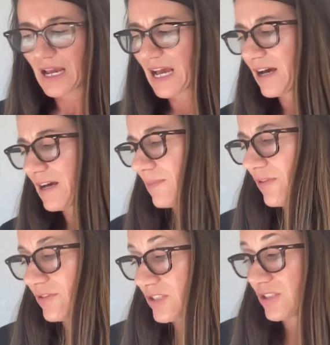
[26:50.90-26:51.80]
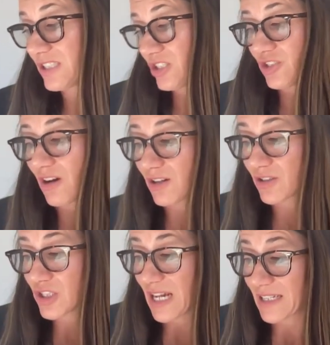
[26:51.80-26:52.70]
to
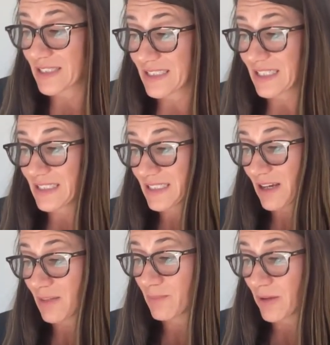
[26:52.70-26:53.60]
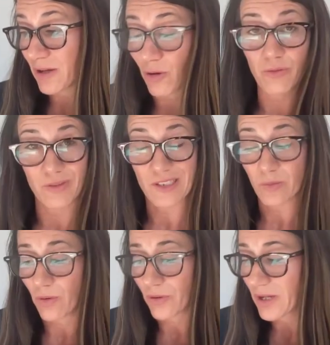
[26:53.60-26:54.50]
discharge, and it is an onerous
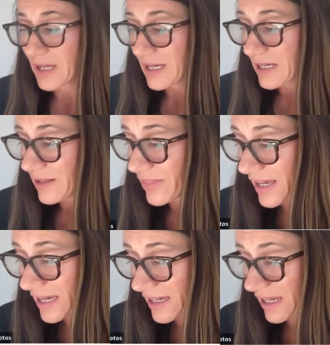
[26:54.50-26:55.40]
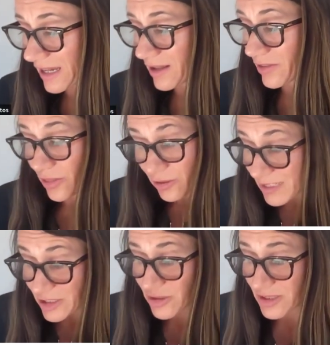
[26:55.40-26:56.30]
one. There, the three
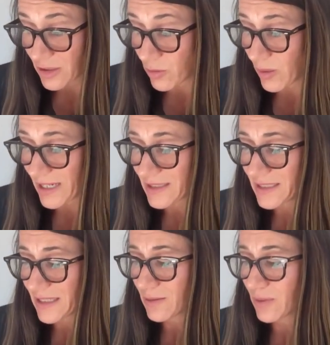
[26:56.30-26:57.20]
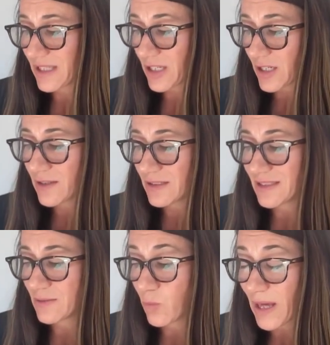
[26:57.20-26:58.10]
issues the court had to deal with included
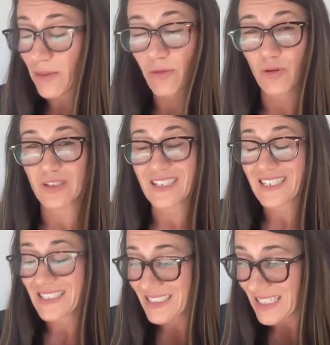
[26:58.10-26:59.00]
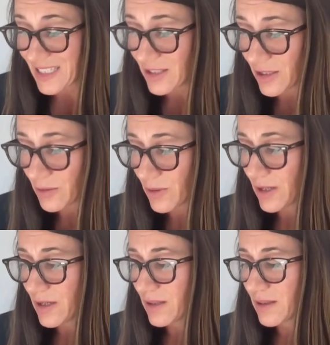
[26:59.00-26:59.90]
whether or not to continue
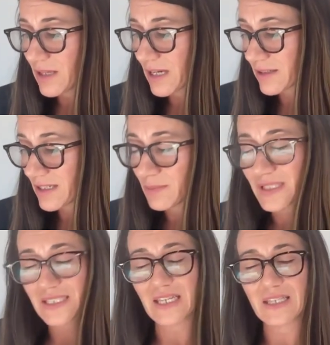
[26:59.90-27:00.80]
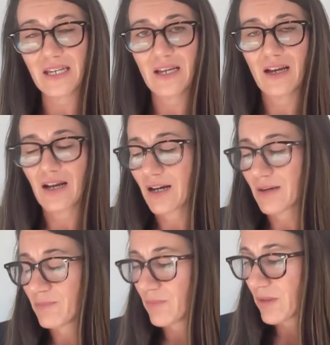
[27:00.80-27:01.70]
the anonymity
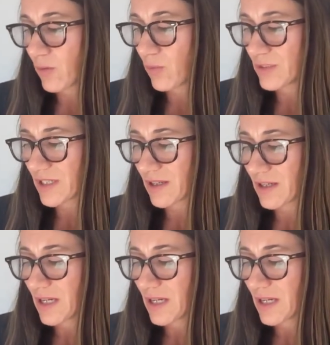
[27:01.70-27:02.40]
order,